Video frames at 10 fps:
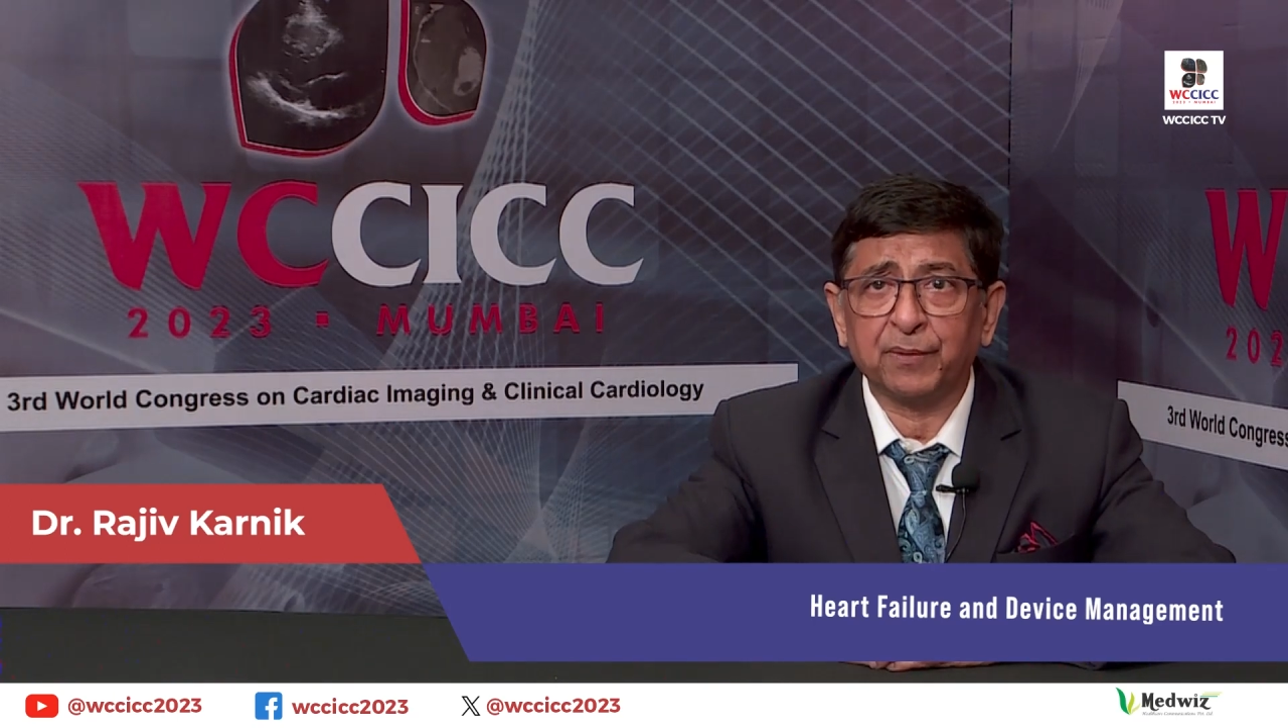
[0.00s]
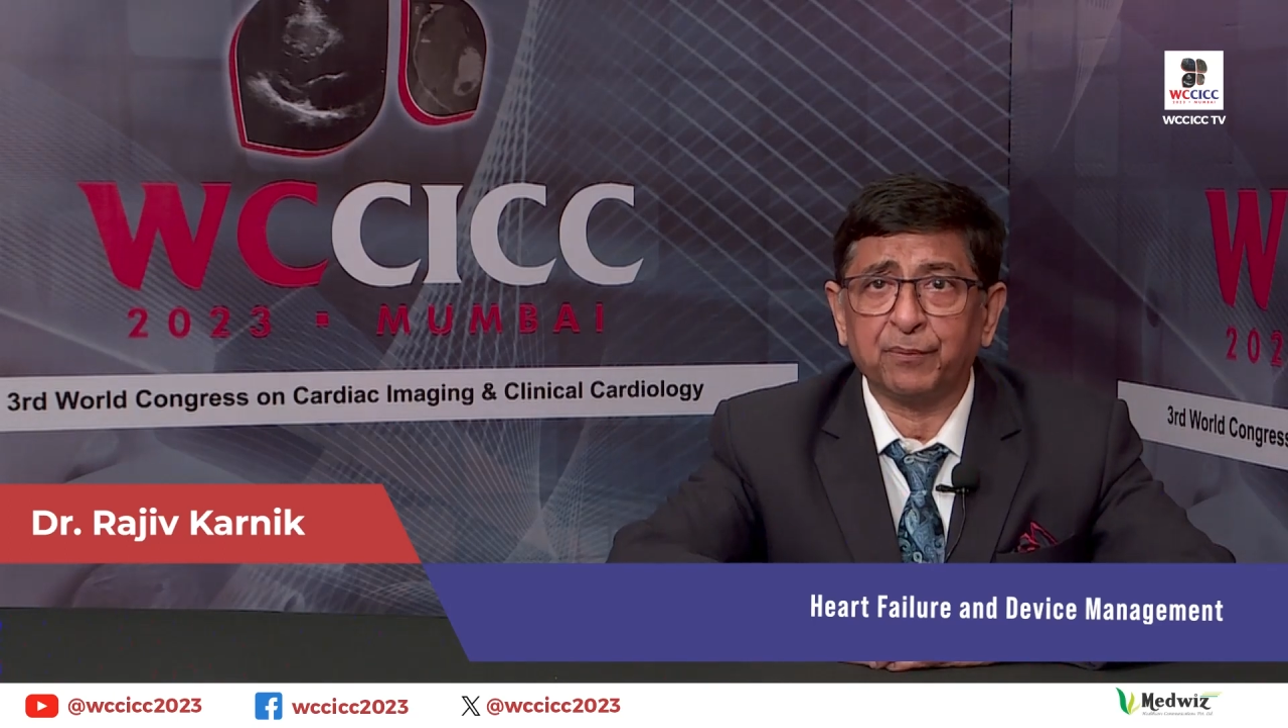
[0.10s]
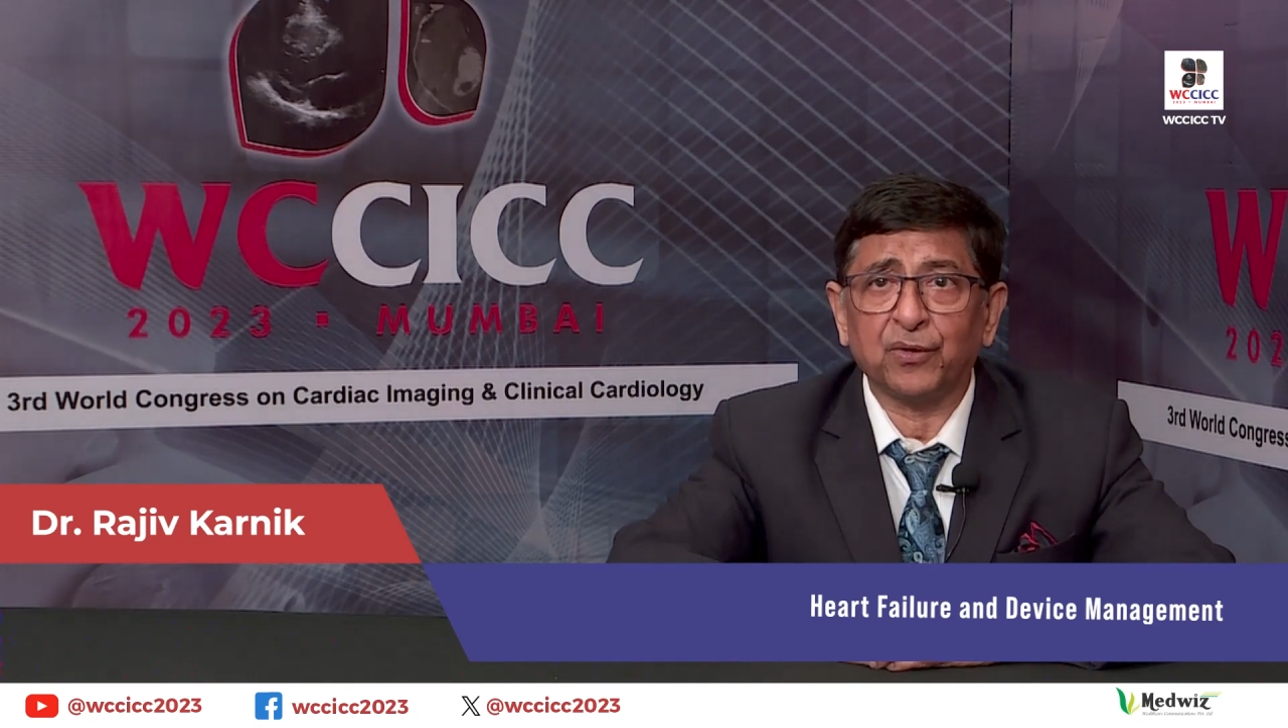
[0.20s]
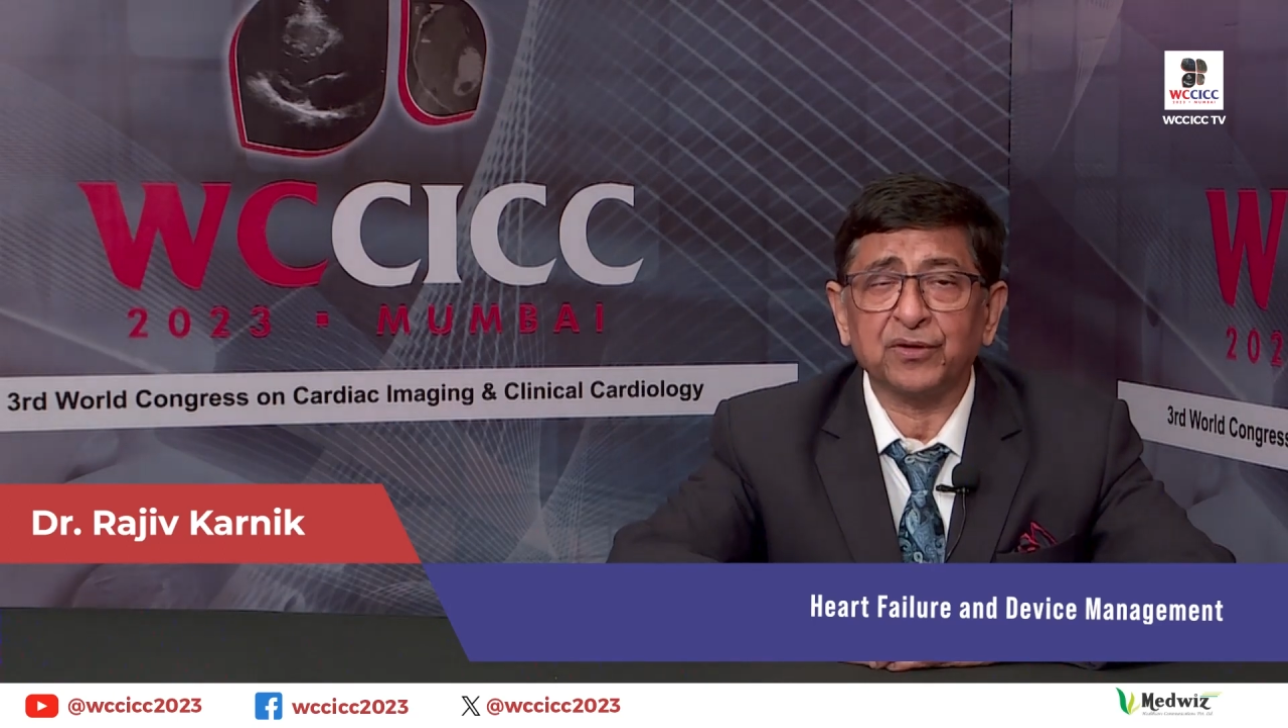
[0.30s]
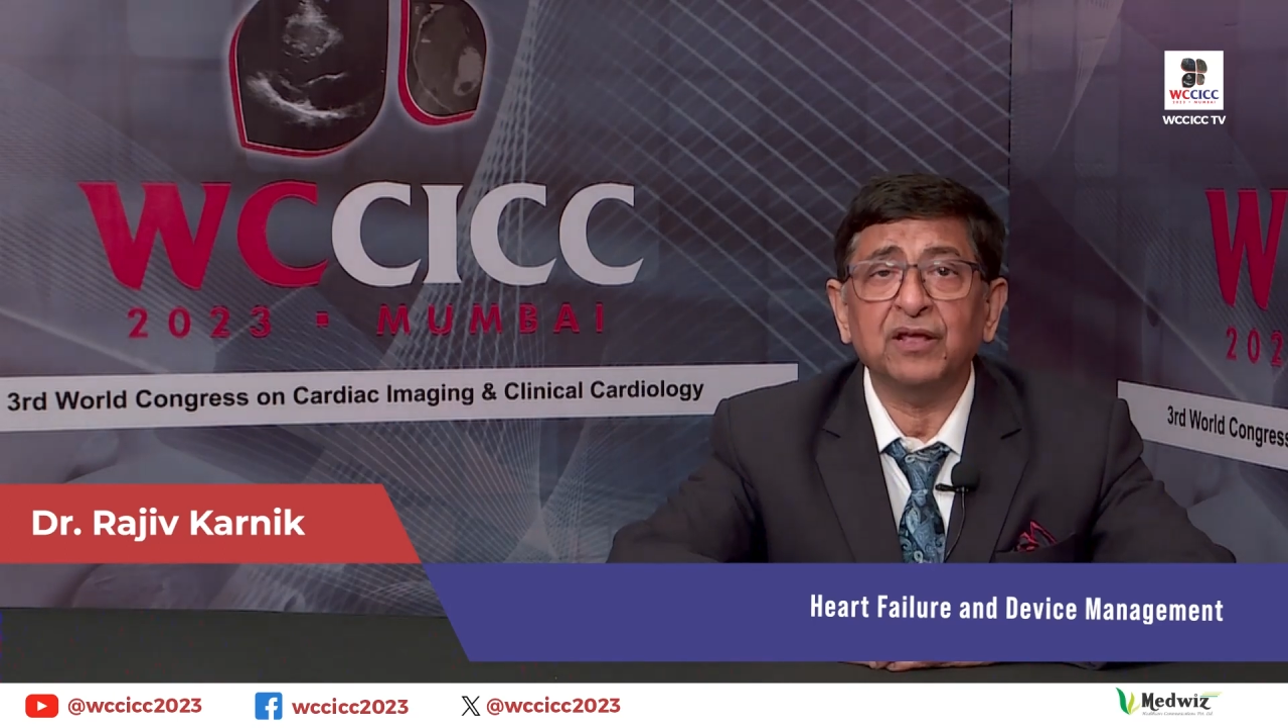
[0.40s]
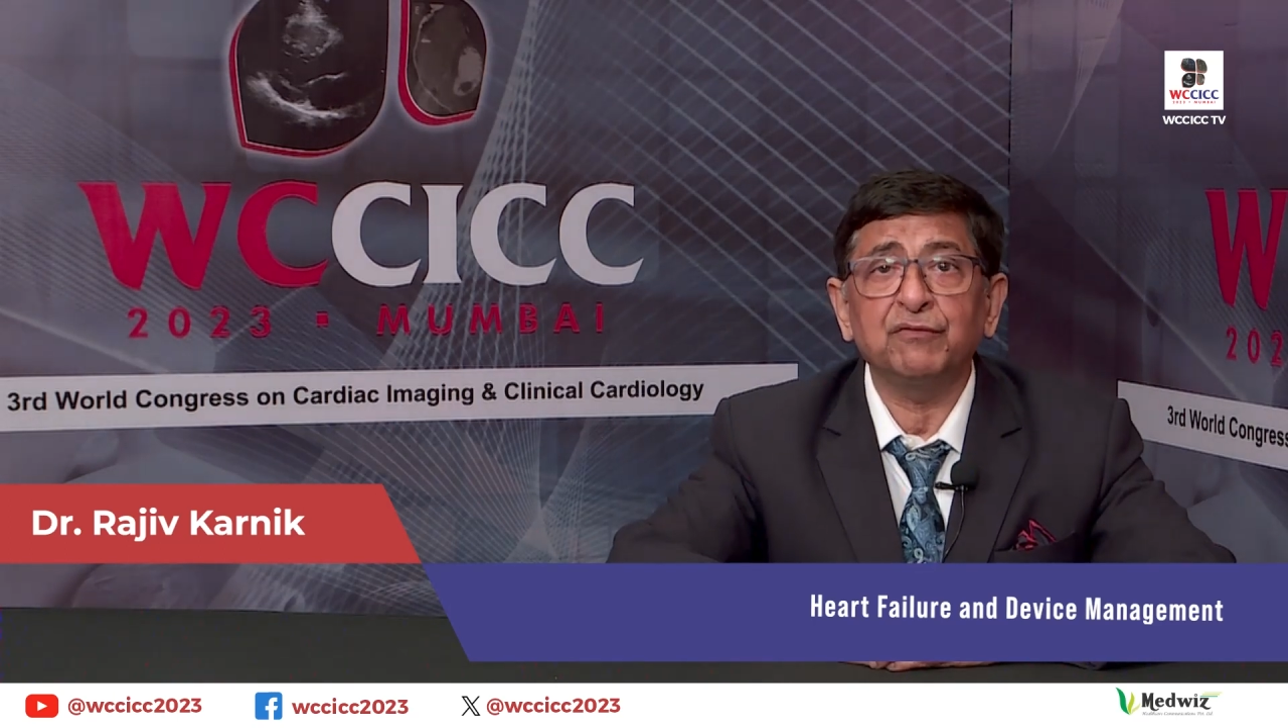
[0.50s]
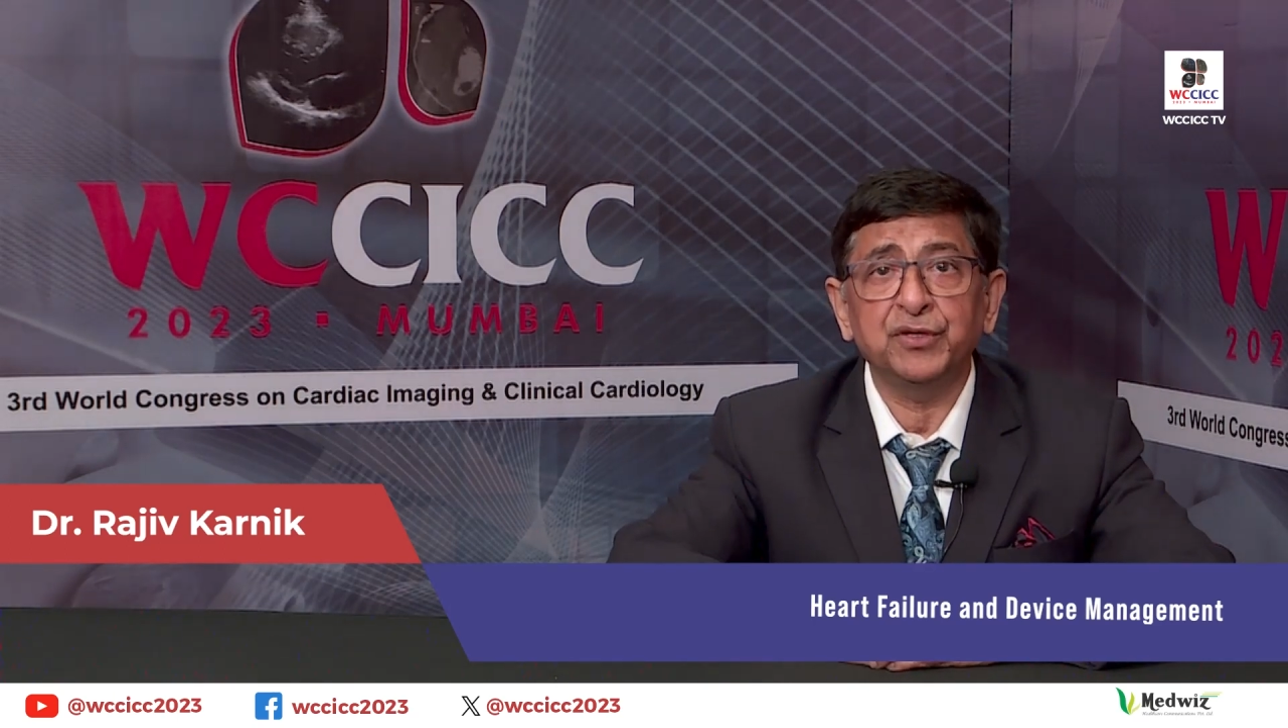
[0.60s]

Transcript: upon,